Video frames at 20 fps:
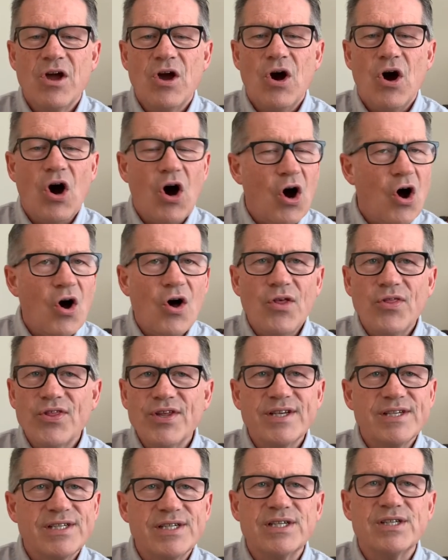All
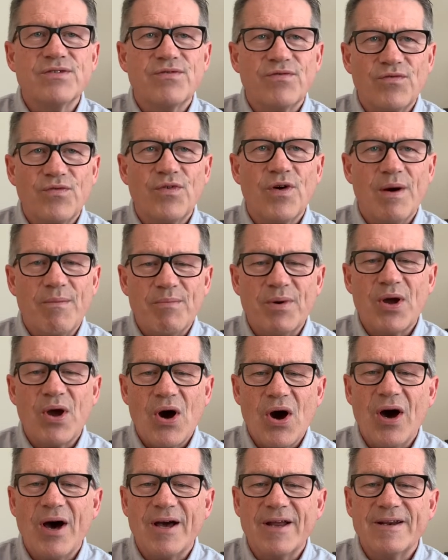this is from
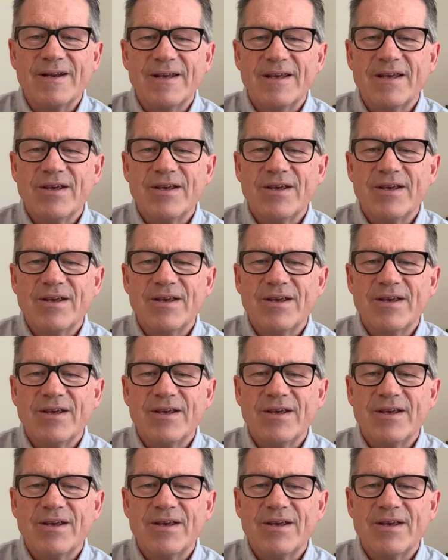God,